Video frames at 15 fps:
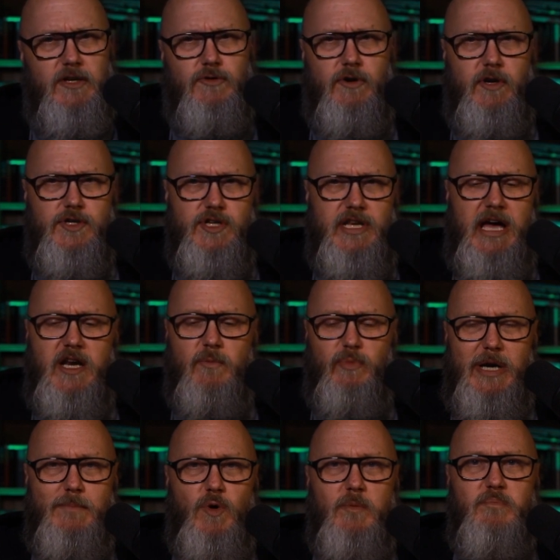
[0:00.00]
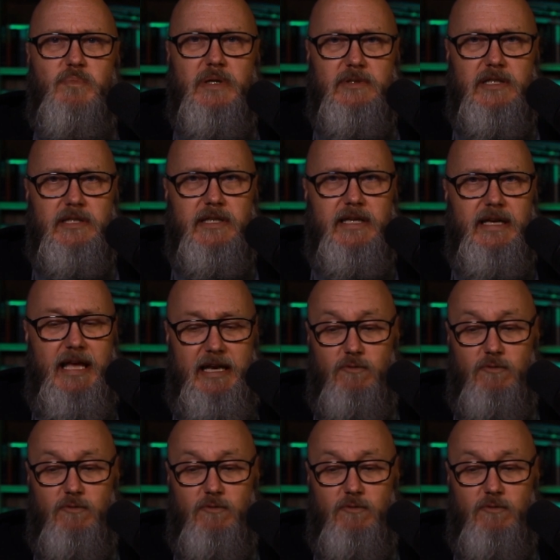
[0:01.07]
introduction to how to pray more biblically,